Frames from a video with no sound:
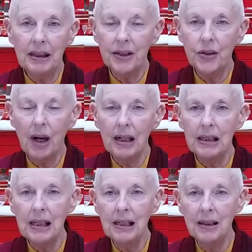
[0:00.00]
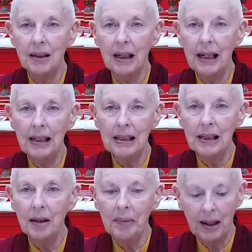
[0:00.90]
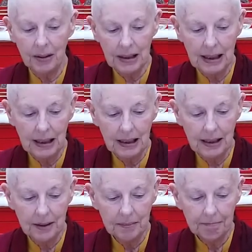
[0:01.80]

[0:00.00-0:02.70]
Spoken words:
distracted and lazy about it.